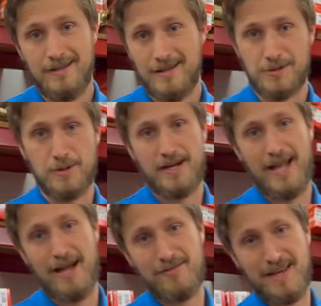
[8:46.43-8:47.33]
is going to
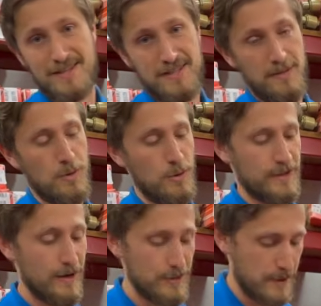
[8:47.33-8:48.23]
have that same gold
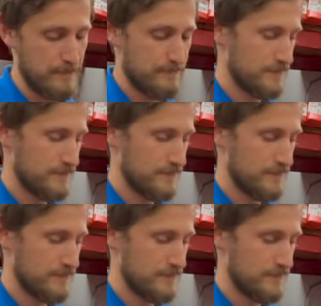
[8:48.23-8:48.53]
color.